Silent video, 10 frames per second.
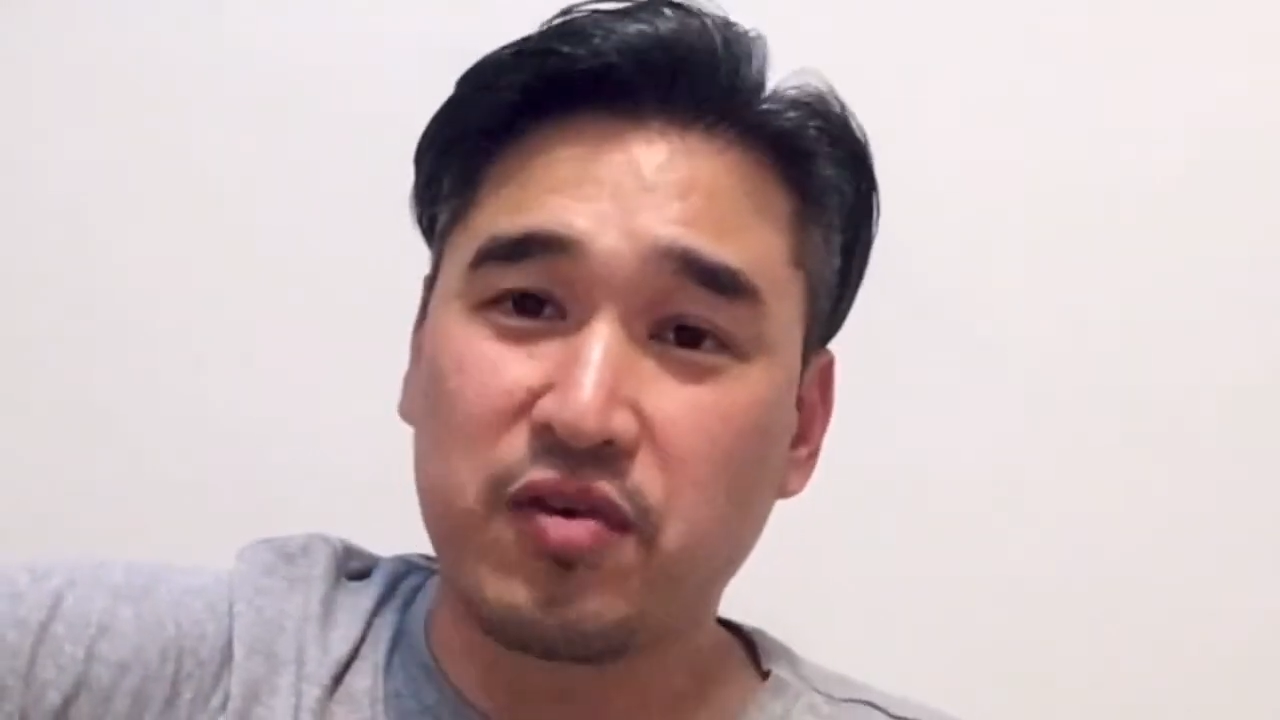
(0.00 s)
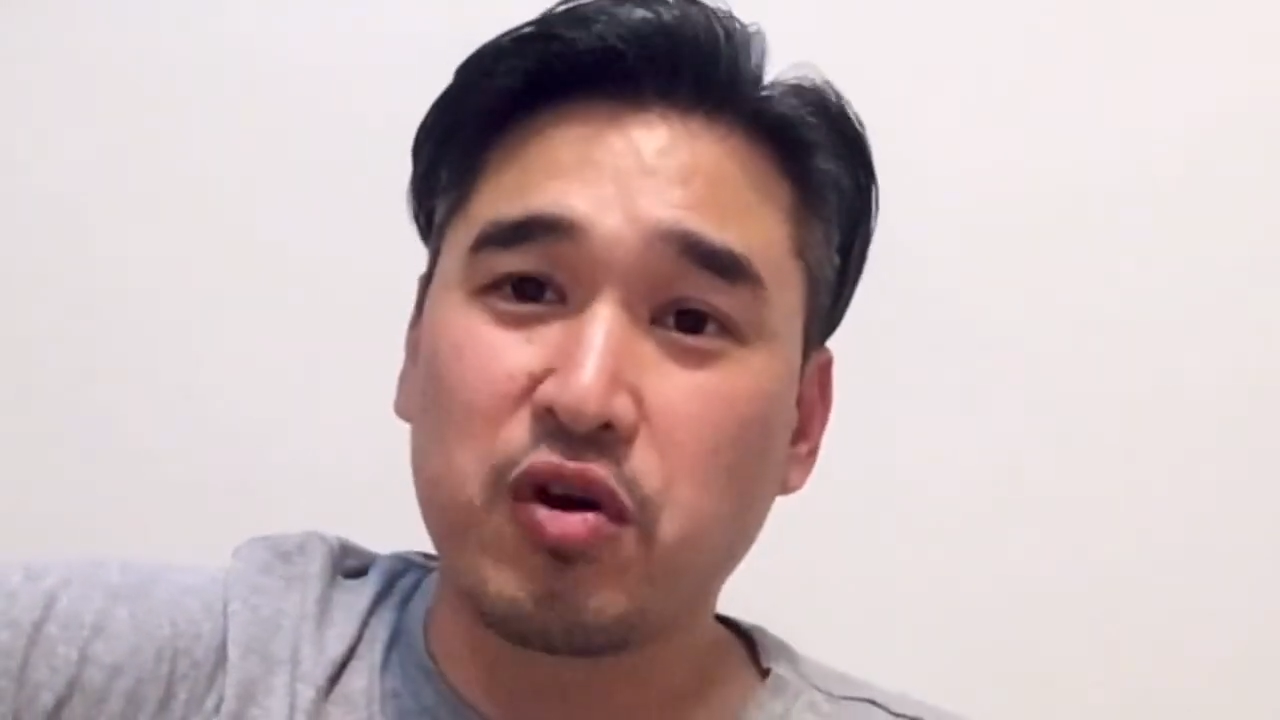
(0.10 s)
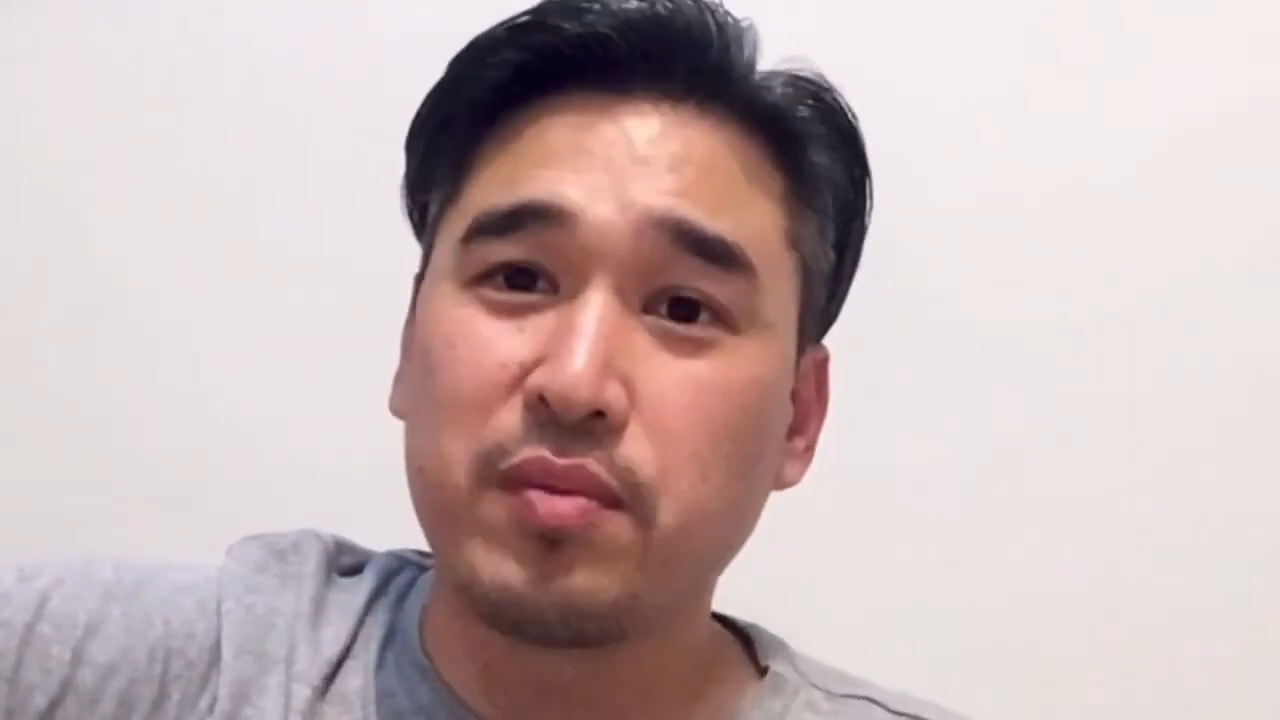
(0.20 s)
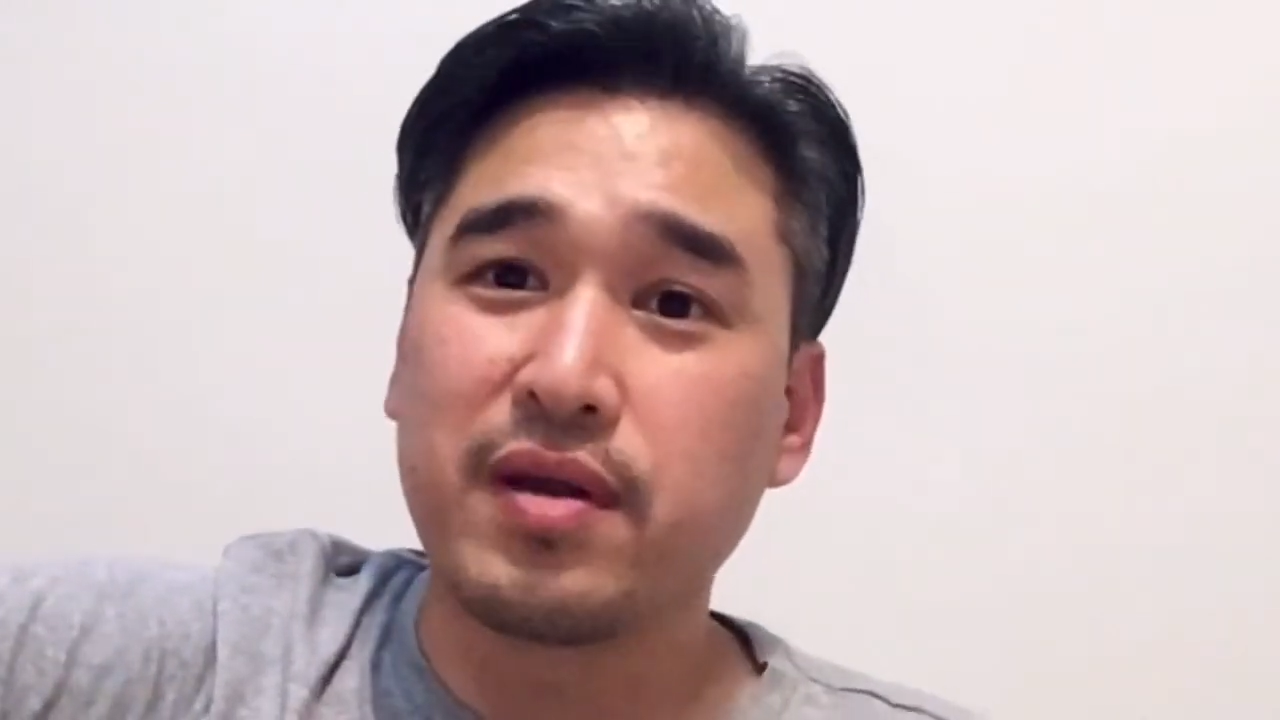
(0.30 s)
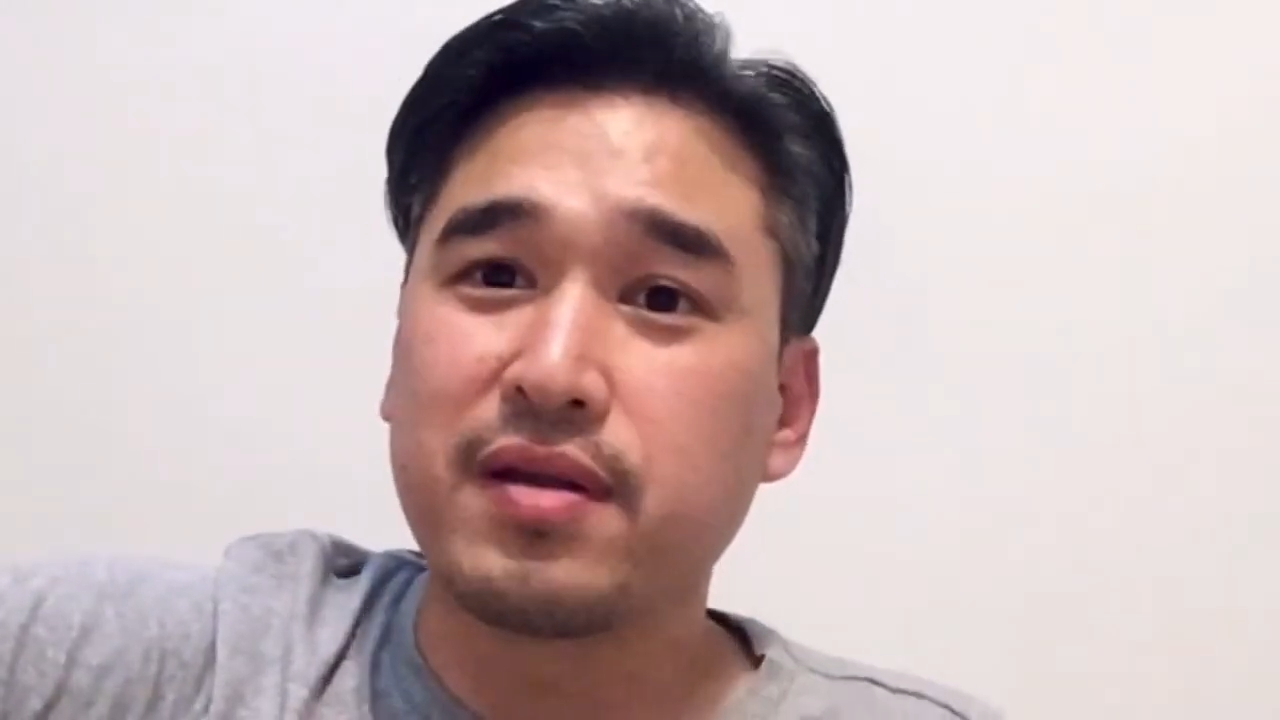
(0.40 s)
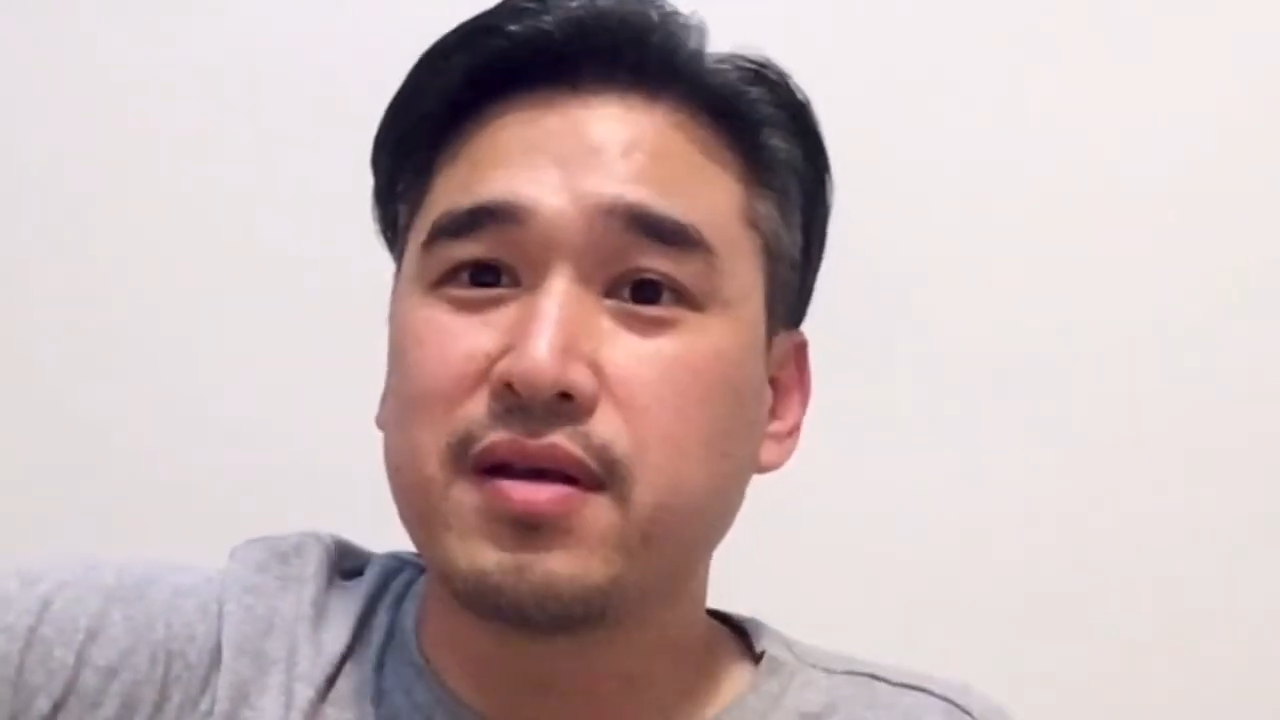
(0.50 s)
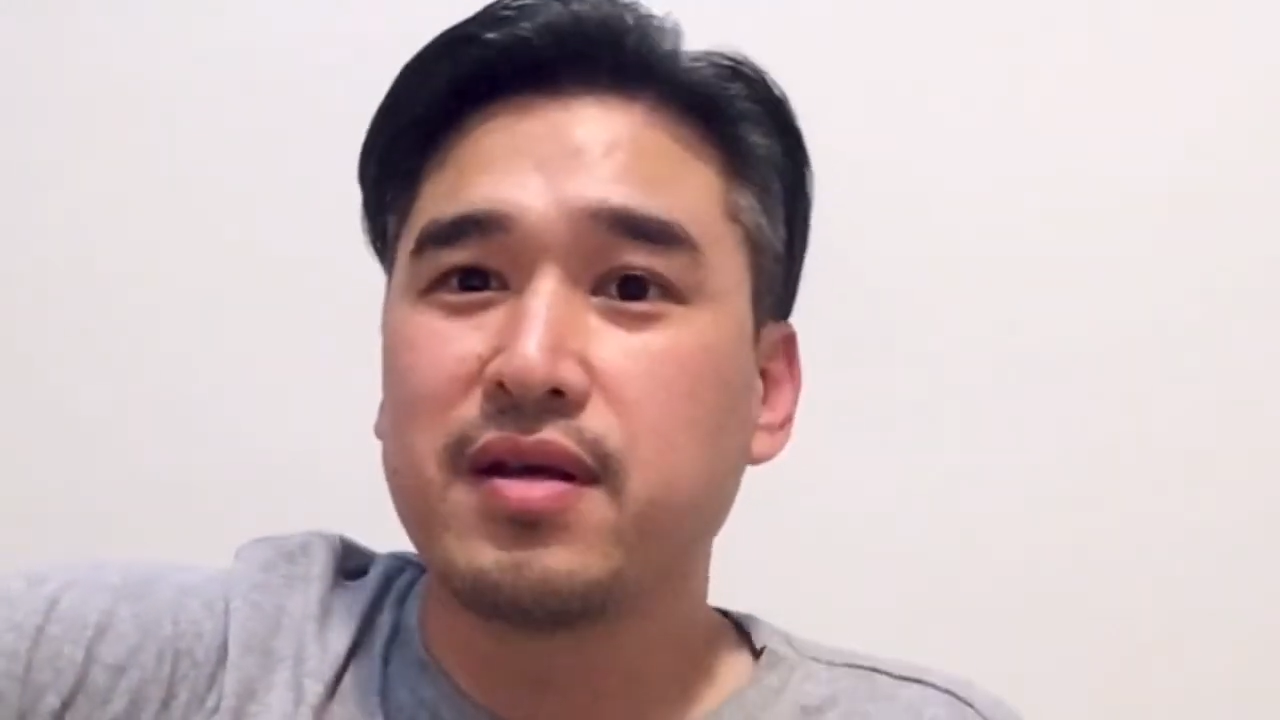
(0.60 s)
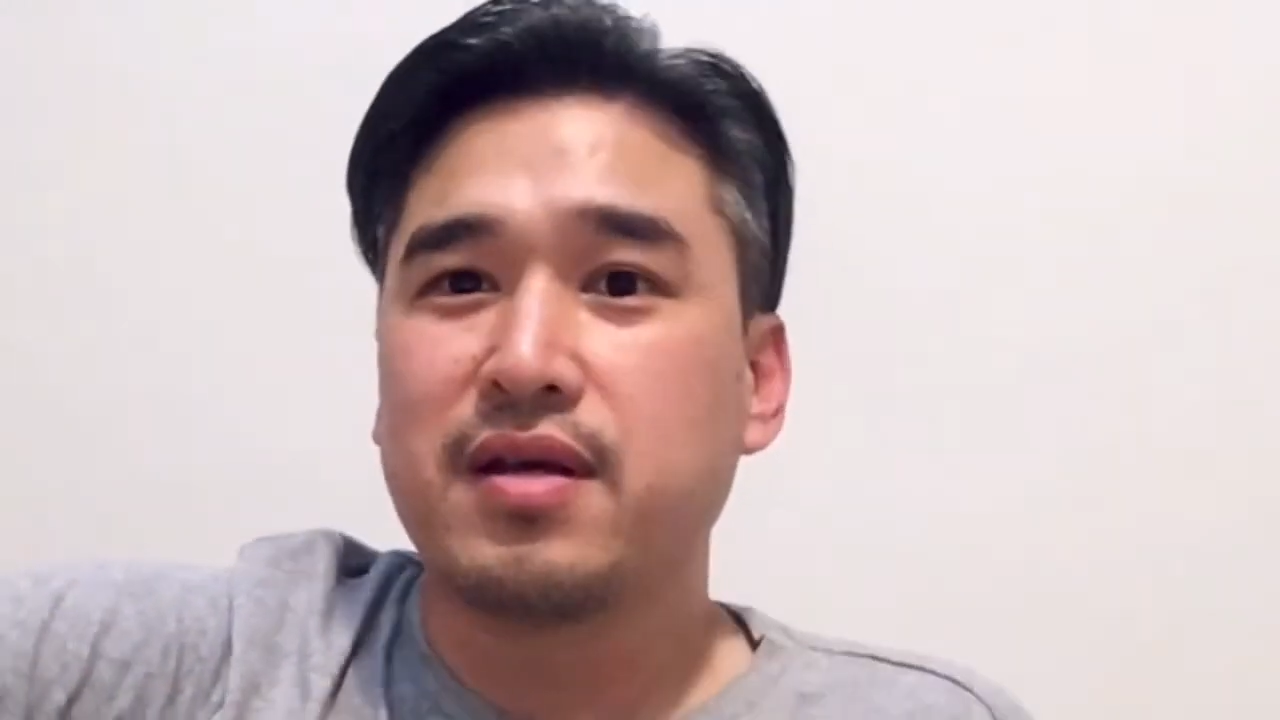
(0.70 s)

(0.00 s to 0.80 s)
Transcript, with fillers: a comment